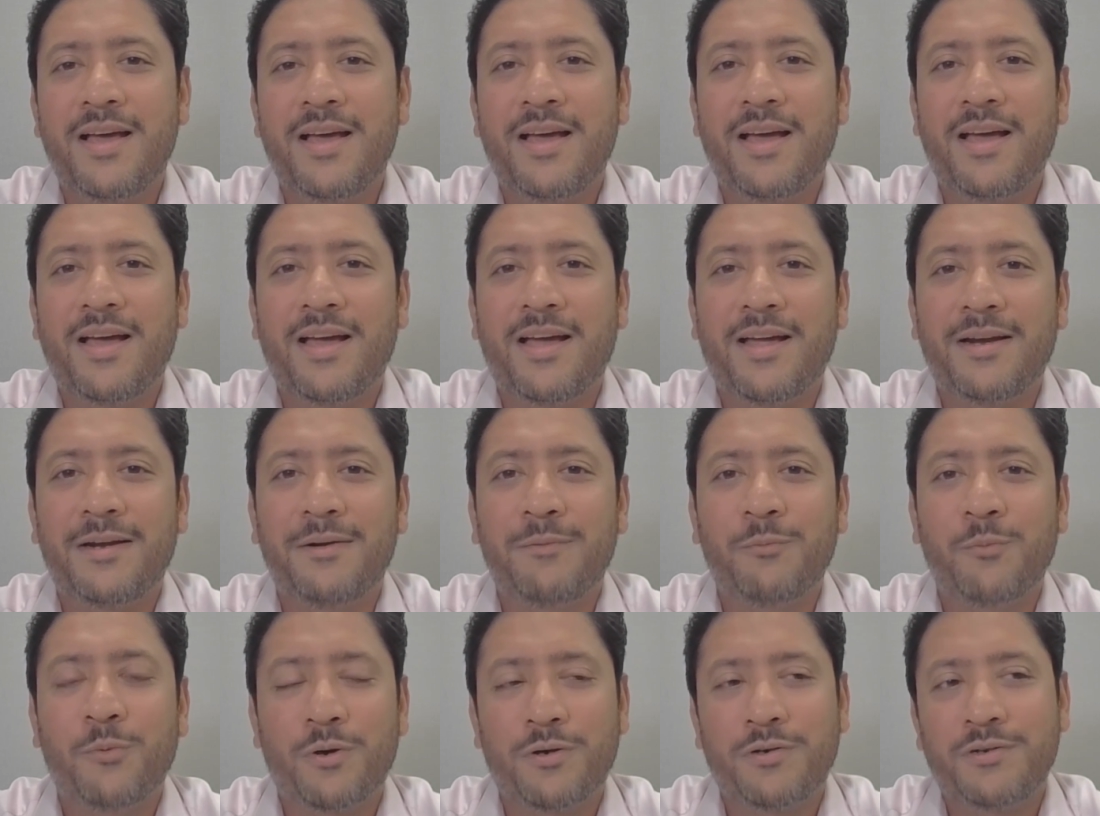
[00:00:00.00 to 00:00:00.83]

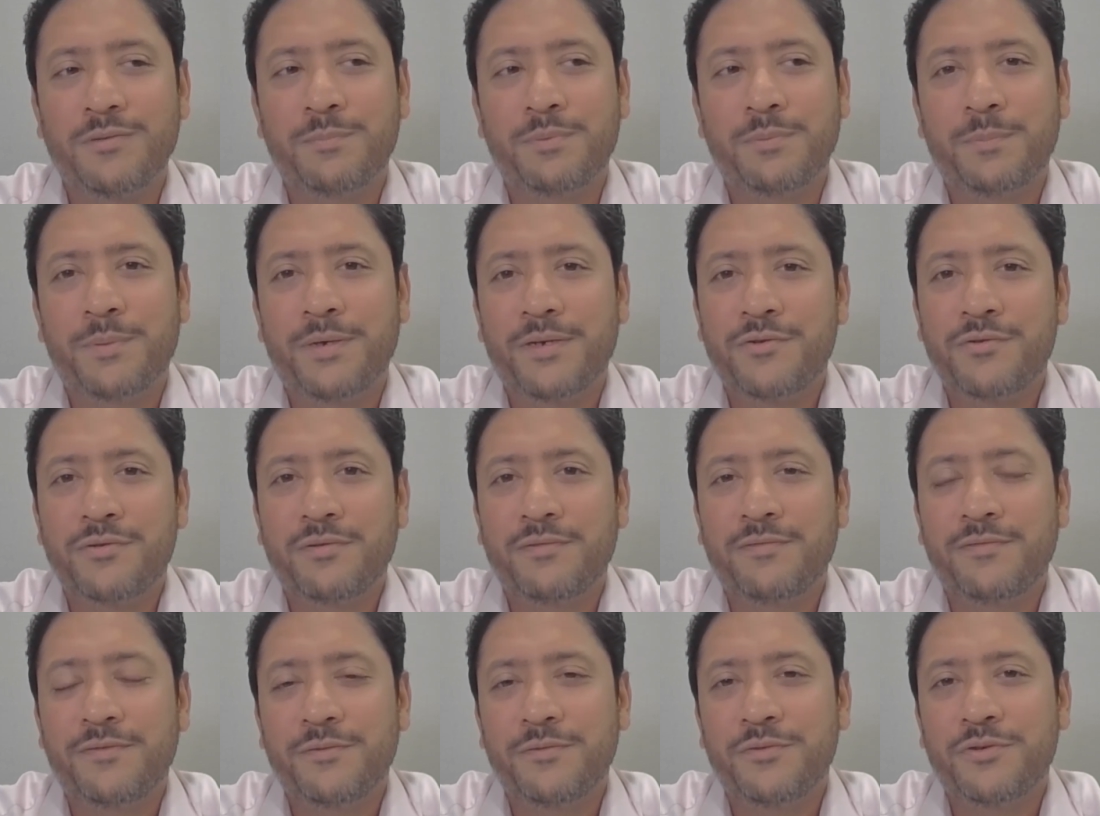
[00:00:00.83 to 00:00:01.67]
And what a perpetual
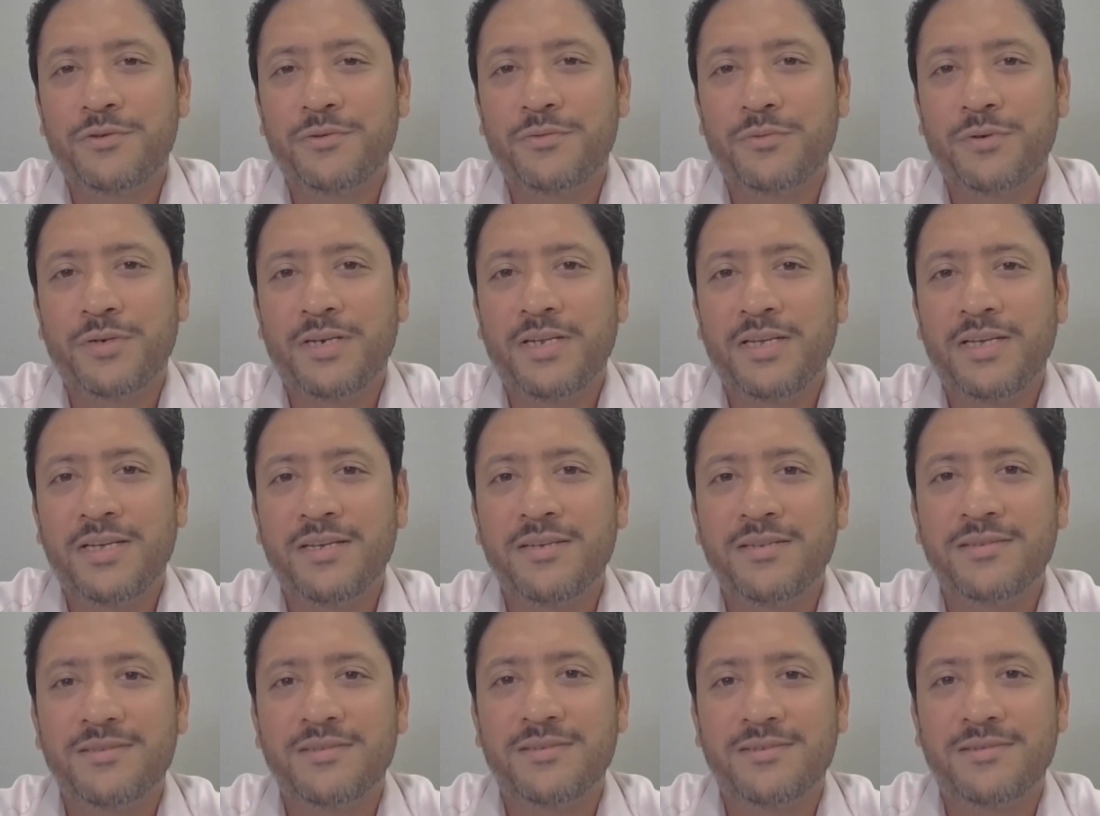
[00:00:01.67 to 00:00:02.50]
future really
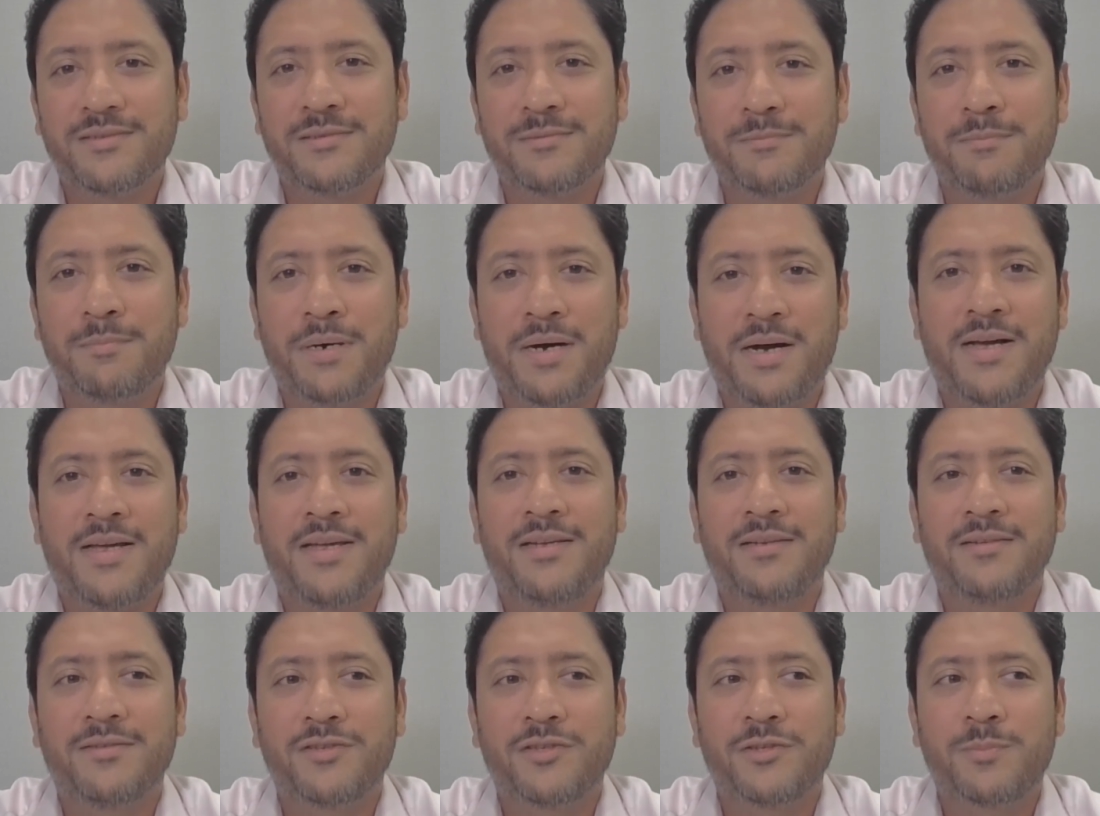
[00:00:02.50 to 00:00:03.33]
is
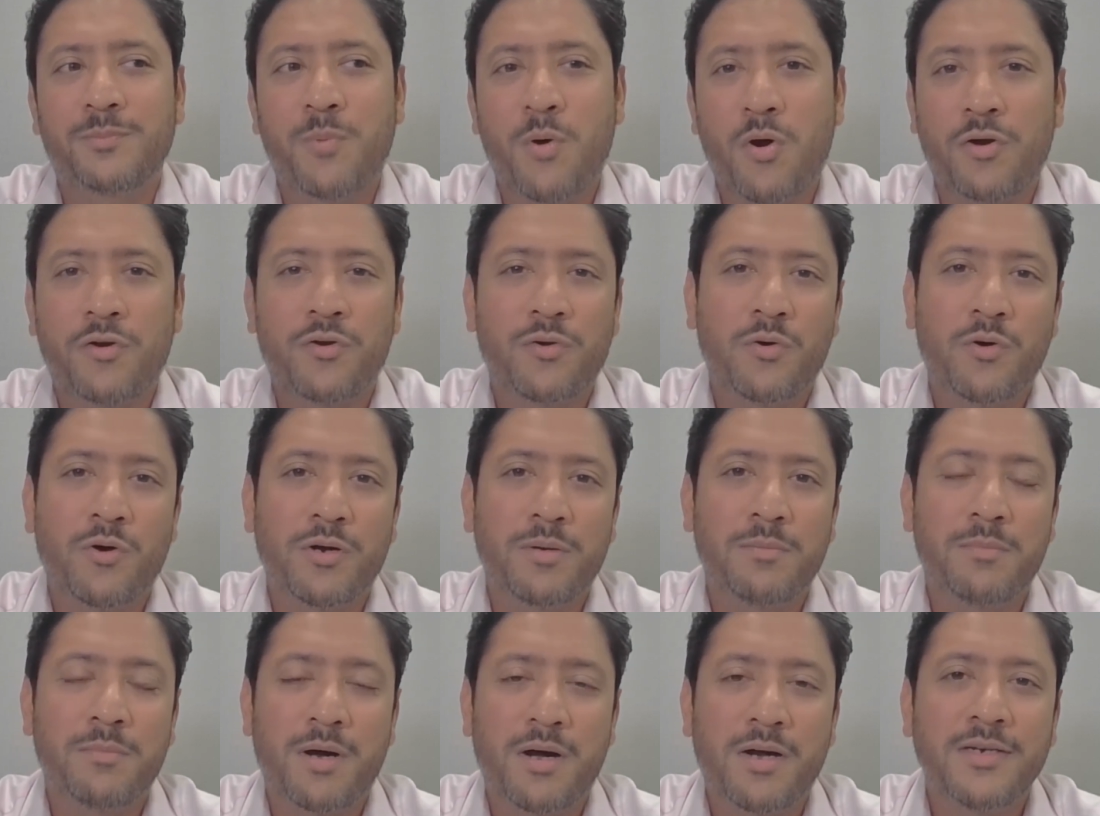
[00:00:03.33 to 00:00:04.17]
buying spot
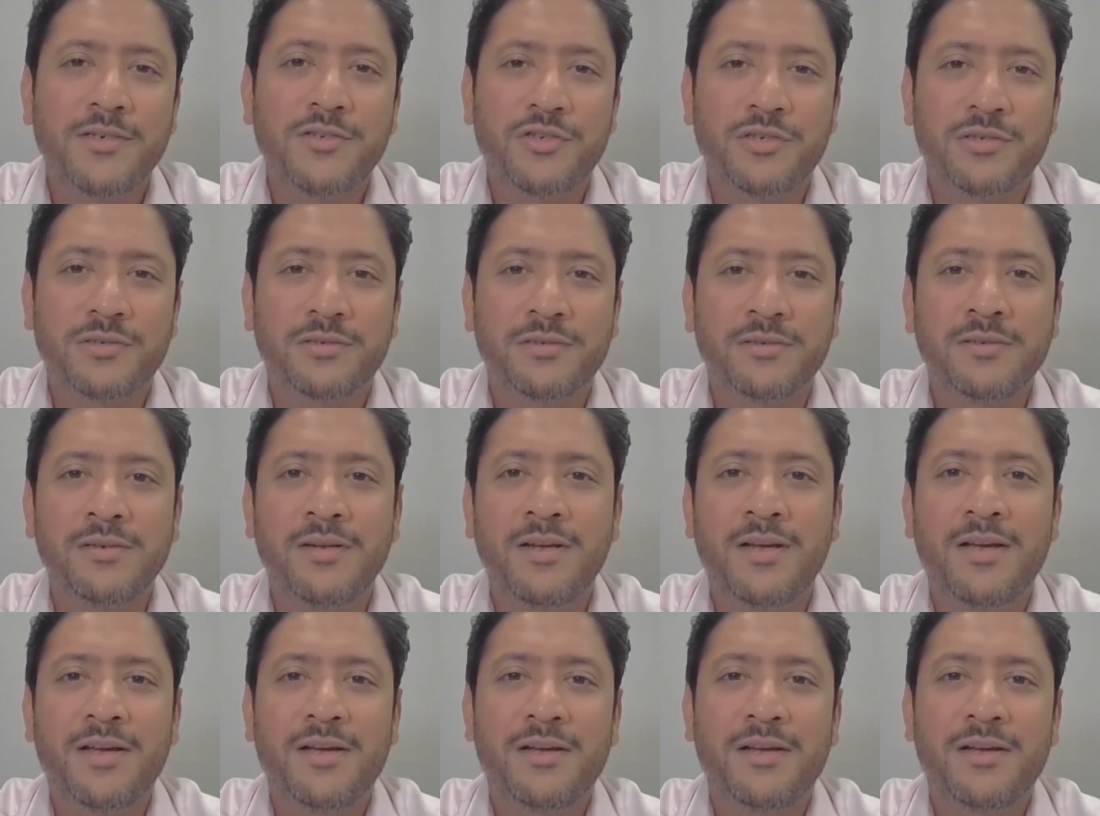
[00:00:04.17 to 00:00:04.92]
on margin,